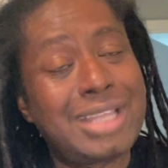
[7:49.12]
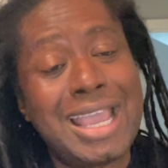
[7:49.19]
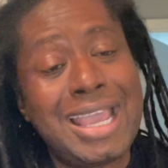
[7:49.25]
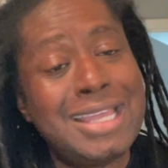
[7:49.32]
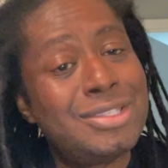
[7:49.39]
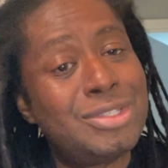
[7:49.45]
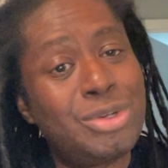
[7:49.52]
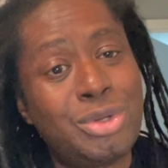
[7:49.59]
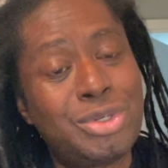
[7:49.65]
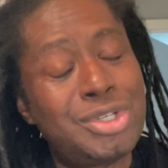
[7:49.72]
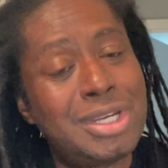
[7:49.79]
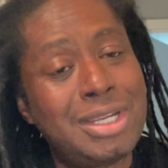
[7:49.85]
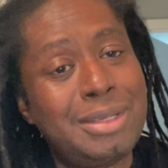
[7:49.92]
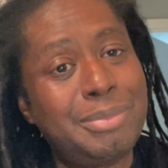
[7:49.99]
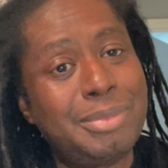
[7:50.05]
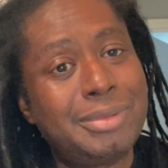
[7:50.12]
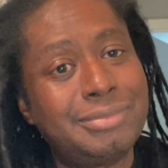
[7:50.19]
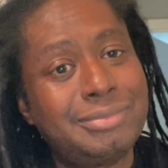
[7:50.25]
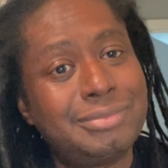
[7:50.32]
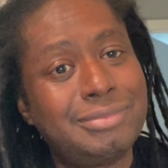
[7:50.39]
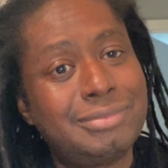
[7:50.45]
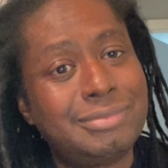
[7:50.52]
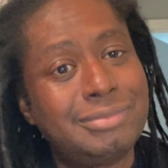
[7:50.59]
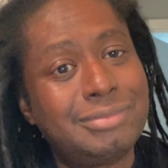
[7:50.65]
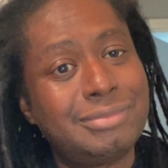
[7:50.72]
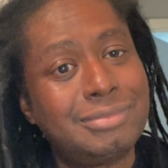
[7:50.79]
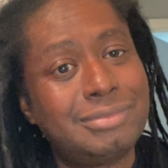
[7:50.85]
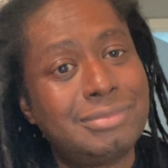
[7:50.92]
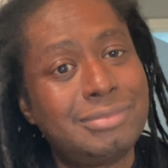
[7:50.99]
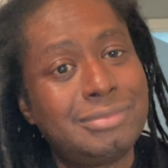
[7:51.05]
It's not cheap.
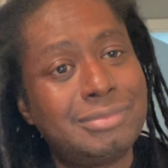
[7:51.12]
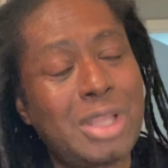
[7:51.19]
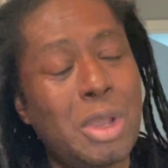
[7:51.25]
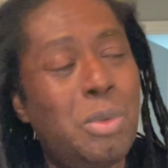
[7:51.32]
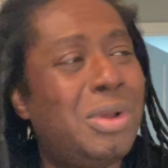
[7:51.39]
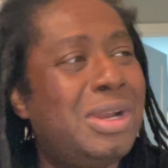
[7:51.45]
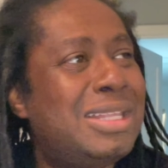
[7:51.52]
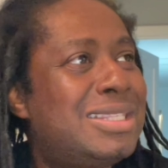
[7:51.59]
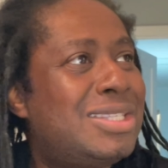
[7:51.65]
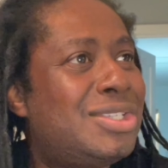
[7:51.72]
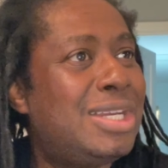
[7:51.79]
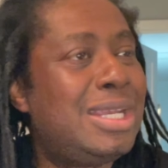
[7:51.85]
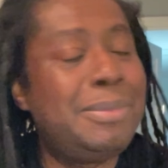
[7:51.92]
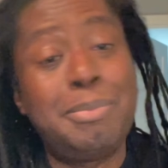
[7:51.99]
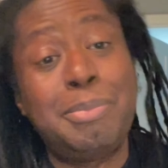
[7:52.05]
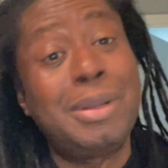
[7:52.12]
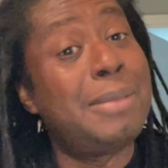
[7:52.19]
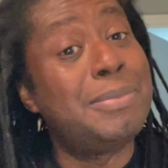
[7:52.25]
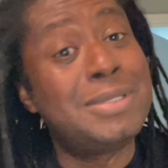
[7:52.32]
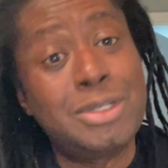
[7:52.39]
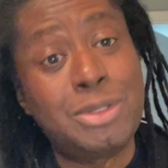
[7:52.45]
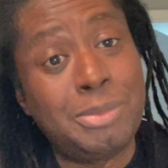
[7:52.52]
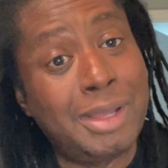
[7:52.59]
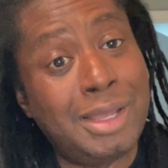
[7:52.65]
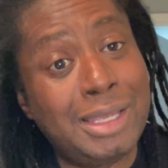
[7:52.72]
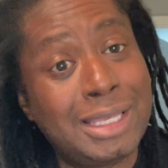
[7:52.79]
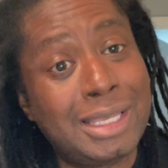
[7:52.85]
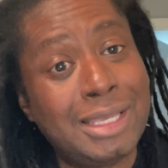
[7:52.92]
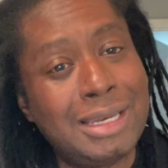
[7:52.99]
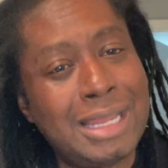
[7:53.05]
Well, it's cheap, but I'm still
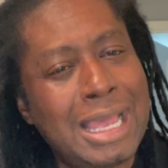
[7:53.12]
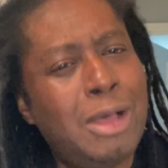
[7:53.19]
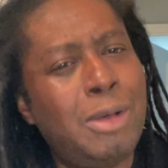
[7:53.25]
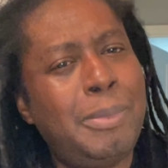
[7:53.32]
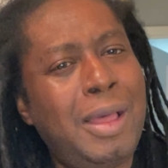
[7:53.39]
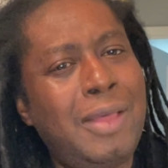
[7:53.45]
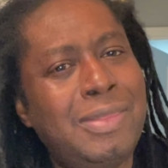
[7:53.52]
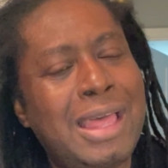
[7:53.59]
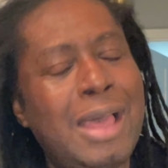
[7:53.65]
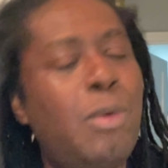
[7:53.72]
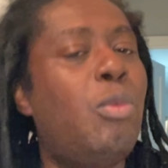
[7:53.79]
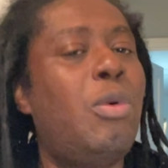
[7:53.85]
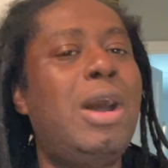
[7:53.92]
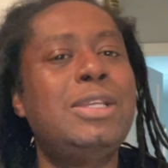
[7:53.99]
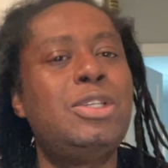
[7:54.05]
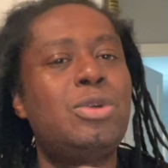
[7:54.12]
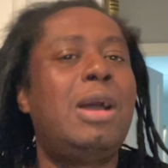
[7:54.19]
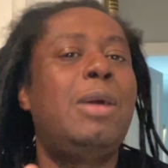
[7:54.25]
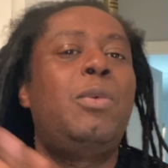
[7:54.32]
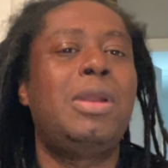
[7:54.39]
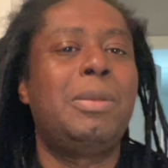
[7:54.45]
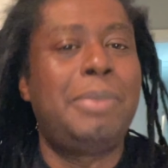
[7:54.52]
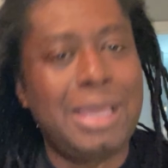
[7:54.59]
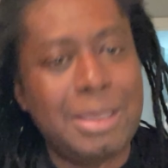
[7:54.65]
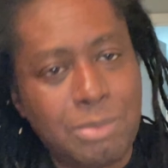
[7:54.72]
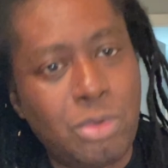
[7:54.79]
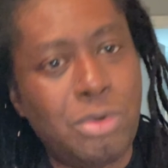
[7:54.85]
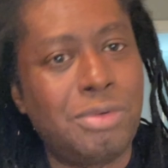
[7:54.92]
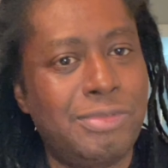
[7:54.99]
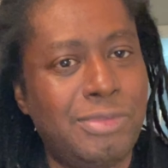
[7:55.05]
buying it. How about that? Why do I want to pay
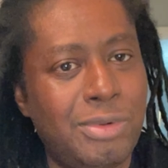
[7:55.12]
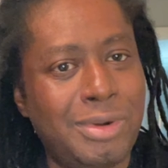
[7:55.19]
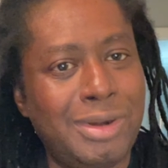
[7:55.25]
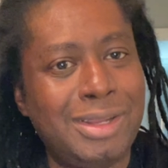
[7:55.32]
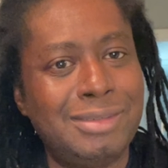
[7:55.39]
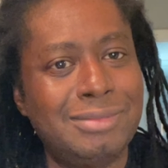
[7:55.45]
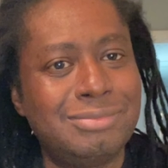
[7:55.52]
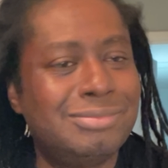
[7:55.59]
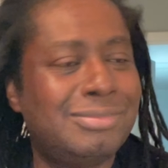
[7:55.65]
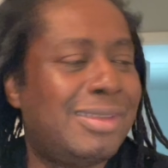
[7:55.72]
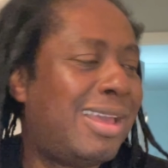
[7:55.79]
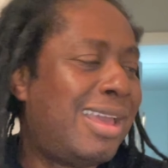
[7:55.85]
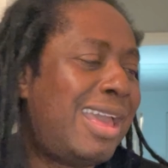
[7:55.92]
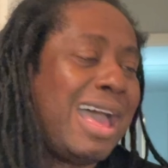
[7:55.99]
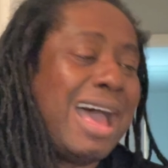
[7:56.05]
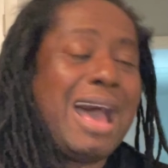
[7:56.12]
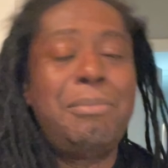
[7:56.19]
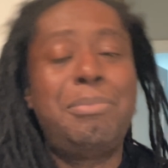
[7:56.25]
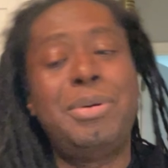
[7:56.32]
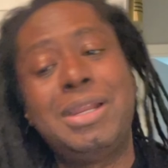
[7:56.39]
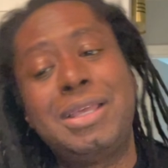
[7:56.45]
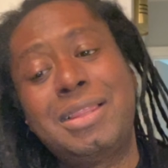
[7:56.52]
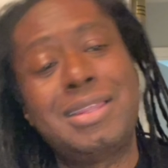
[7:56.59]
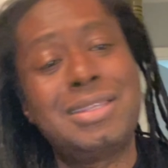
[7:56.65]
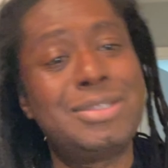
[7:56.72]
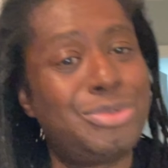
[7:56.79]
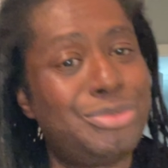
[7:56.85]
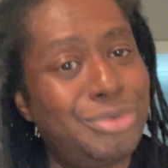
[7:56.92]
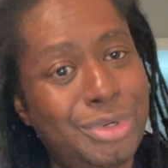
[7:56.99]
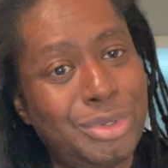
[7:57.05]
more for it? I'm putting this
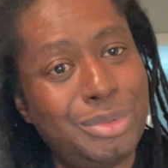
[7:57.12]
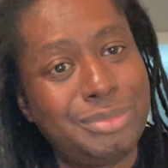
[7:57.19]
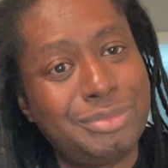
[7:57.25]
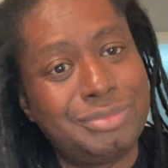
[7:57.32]
through.